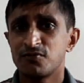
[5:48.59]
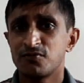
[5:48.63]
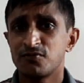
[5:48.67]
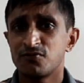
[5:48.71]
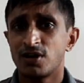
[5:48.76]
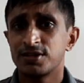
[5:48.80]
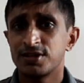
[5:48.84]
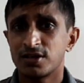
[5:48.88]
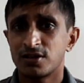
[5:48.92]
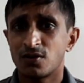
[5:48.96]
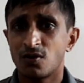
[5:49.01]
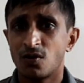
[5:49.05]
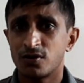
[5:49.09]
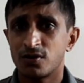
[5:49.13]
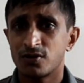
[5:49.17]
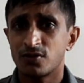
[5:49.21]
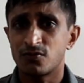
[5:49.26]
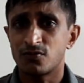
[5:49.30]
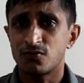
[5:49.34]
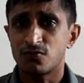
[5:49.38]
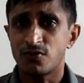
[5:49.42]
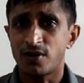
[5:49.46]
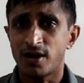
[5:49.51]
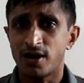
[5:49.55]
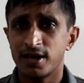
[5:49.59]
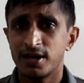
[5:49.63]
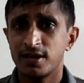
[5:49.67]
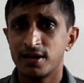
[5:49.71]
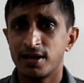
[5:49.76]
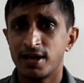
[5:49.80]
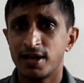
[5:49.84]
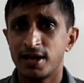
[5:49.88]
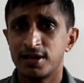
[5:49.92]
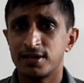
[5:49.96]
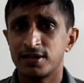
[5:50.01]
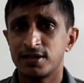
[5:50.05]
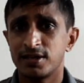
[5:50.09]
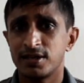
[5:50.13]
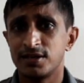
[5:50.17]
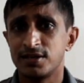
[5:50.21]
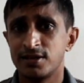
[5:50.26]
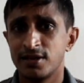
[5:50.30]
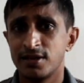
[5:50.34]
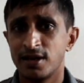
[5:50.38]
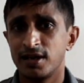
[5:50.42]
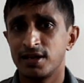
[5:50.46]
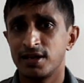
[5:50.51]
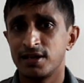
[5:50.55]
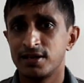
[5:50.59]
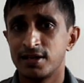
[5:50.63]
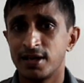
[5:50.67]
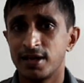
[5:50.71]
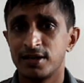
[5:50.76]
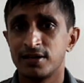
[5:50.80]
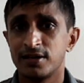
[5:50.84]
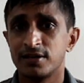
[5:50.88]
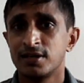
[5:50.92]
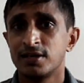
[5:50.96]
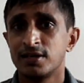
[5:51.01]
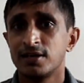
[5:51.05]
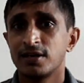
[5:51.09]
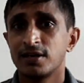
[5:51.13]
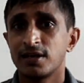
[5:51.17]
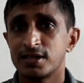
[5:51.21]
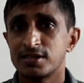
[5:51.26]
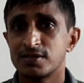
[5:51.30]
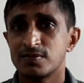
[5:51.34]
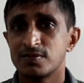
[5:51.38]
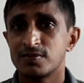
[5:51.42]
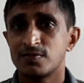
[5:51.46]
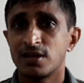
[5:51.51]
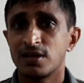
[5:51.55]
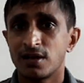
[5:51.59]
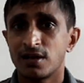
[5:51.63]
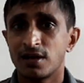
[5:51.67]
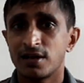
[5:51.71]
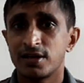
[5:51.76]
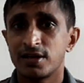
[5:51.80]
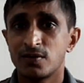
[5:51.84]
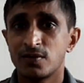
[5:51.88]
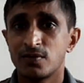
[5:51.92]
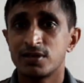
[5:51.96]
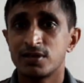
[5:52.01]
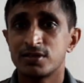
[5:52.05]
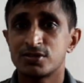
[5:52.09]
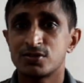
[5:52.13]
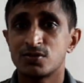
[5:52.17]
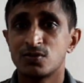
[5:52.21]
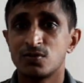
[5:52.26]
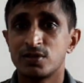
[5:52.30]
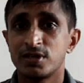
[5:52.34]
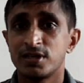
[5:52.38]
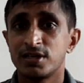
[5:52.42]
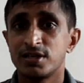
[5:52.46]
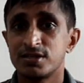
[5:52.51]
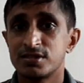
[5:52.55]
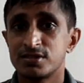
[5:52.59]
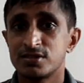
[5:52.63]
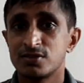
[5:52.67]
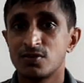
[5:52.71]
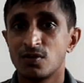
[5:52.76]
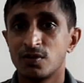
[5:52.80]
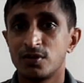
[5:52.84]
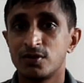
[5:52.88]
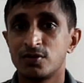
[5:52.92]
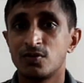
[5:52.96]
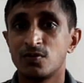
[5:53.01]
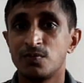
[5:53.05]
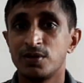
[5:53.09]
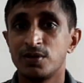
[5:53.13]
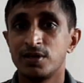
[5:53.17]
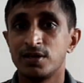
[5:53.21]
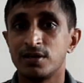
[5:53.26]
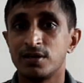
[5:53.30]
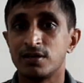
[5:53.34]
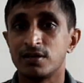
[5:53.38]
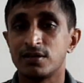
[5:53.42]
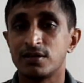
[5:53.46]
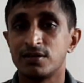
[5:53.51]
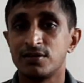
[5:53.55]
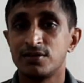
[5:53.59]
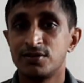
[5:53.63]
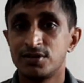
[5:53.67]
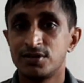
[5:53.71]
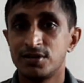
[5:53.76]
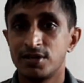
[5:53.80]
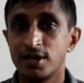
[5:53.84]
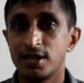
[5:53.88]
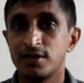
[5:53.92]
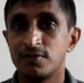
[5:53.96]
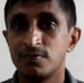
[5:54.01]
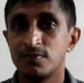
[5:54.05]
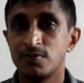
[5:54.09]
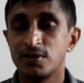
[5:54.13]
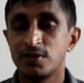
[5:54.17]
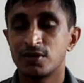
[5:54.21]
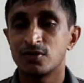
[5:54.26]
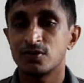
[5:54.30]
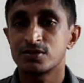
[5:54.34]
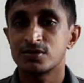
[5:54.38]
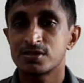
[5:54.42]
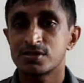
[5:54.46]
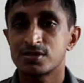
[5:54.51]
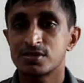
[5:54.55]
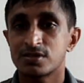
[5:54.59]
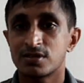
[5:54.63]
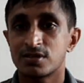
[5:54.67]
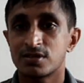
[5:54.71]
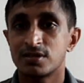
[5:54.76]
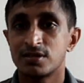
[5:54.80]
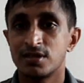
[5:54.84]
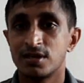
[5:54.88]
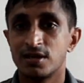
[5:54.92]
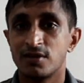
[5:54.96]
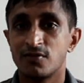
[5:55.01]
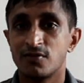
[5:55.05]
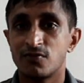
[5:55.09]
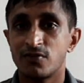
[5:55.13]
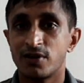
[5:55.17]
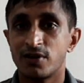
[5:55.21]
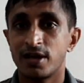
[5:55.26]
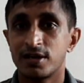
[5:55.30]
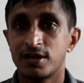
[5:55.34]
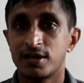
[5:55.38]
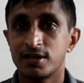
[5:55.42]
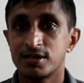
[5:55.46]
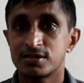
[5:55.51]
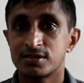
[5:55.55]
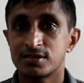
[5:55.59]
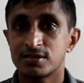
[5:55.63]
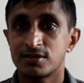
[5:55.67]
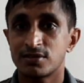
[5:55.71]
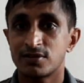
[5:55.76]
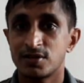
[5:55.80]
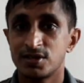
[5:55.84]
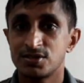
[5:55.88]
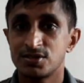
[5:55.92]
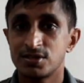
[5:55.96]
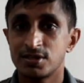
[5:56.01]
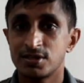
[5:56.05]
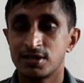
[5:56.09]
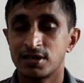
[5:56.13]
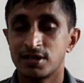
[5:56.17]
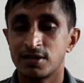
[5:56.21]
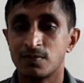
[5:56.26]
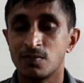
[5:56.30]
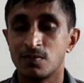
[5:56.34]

Father caught on fire and he died and Casabianca knew he soon he is going to be dead because the fire is reaching him.